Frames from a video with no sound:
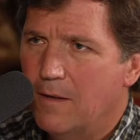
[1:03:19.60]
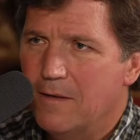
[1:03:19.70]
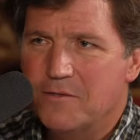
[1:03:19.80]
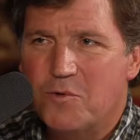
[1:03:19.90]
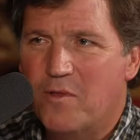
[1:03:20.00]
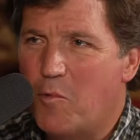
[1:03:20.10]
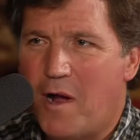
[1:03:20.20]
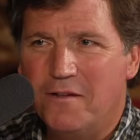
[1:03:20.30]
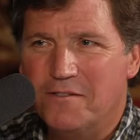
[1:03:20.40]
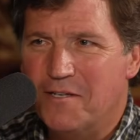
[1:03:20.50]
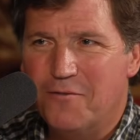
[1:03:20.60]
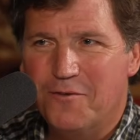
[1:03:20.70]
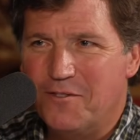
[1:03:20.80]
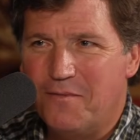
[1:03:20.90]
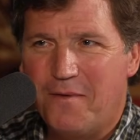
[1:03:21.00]
It's one of the wildest
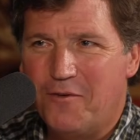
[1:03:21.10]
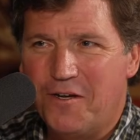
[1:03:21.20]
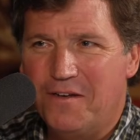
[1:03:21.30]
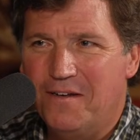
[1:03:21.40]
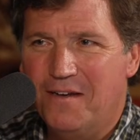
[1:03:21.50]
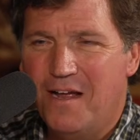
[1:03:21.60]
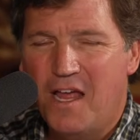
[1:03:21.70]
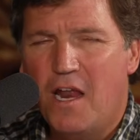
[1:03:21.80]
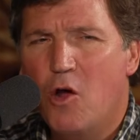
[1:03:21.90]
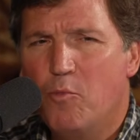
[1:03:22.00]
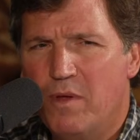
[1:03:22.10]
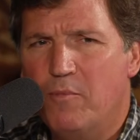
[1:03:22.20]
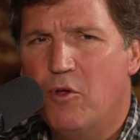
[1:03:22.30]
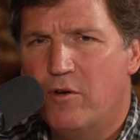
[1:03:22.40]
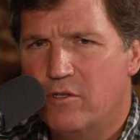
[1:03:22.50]
interviews I've ever done. And I hope
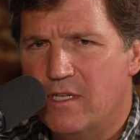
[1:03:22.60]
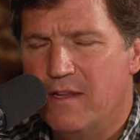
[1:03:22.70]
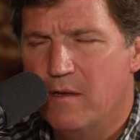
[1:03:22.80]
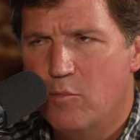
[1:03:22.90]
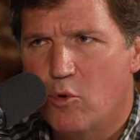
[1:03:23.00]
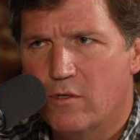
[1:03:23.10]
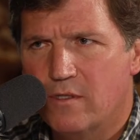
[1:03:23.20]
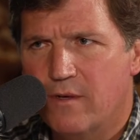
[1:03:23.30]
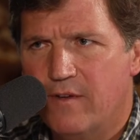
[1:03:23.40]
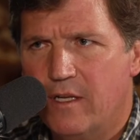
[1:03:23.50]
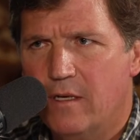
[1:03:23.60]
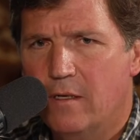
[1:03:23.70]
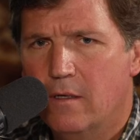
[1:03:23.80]
people understand the importance of it.